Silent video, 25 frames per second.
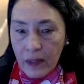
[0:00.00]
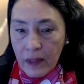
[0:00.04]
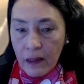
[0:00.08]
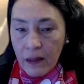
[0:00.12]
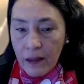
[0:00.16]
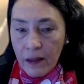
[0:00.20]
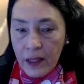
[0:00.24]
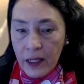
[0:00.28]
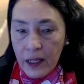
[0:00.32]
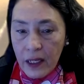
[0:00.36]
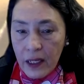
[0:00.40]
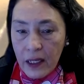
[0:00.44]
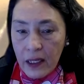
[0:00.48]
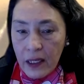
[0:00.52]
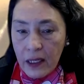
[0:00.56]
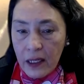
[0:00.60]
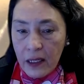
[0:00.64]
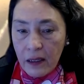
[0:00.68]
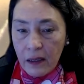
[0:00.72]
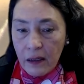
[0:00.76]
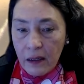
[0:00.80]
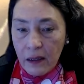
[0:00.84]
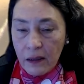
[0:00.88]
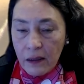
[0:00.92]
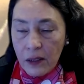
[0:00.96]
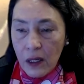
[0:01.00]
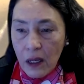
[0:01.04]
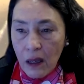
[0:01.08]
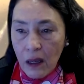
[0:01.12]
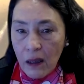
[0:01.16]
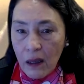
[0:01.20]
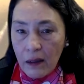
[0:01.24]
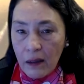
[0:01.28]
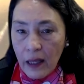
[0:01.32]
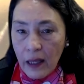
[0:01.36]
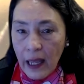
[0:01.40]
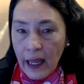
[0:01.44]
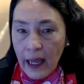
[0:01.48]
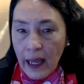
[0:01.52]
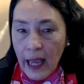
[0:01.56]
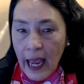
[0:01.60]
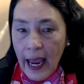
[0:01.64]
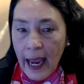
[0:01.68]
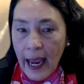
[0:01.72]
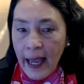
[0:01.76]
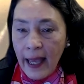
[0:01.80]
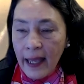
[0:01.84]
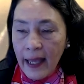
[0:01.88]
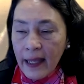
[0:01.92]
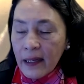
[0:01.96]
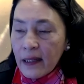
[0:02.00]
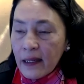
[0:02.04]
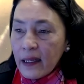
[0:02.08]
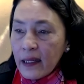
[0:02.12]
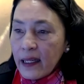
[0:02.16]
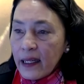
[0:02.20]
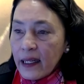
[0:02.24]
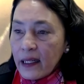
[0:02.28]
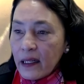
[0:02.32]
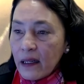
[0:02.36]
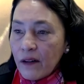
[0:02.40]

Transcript: the handling